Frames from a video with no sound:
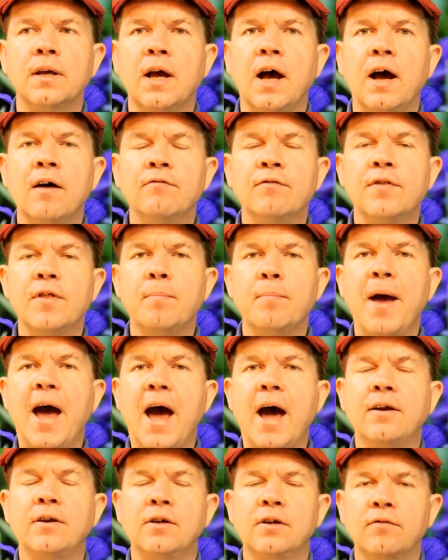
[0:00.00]
of the
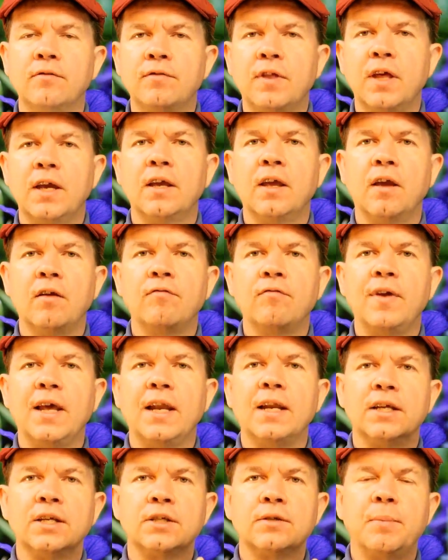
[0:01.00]
pattern of thinking,
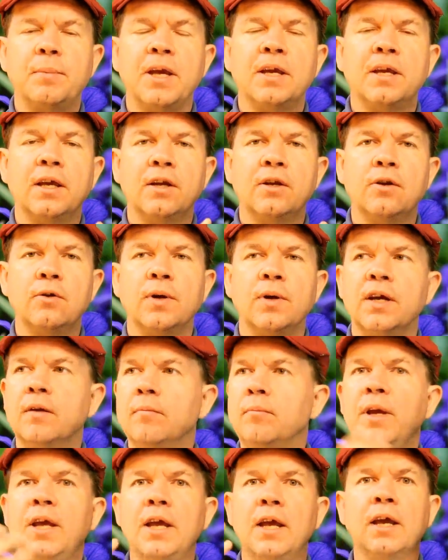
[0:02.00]
feeling, speaking, doing,
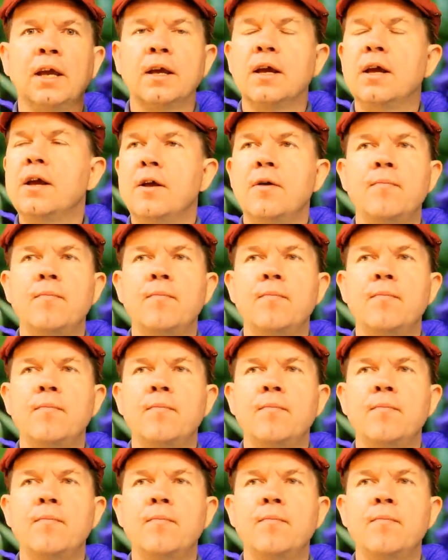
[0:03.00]
and being.